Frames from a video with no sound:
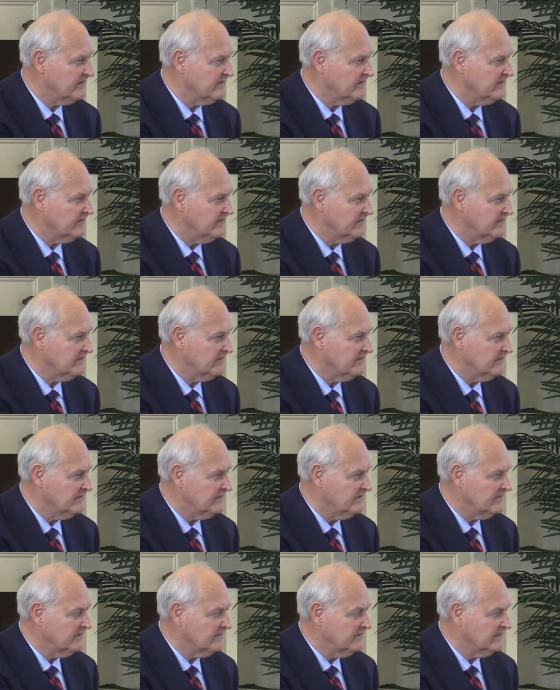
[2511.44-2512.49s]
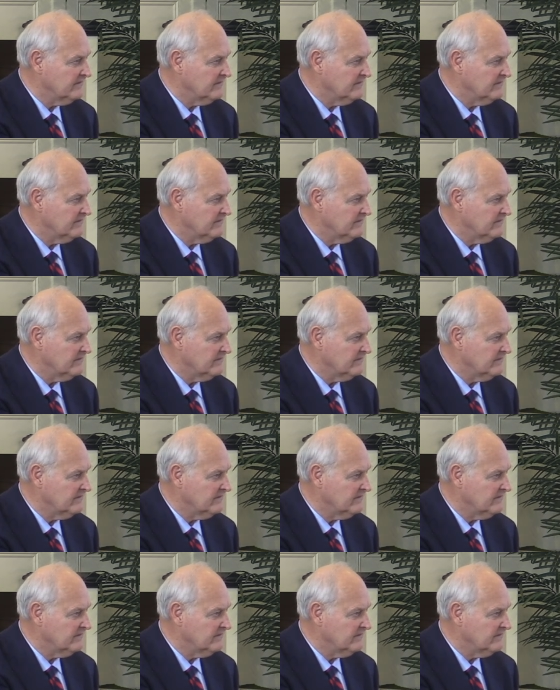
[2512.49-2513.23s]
Nobody speaks.